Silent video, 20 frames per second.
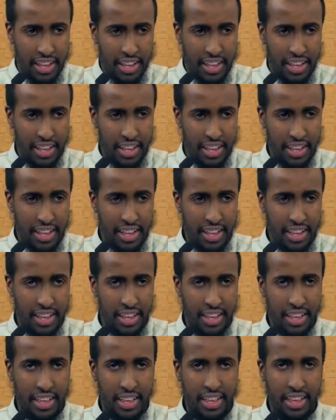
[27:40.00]

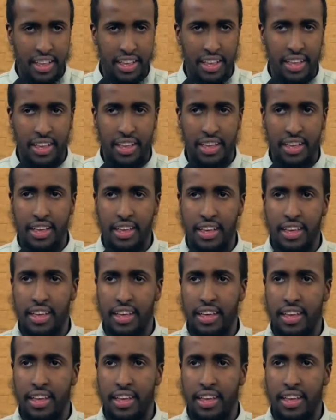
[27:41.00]
Nothing is said.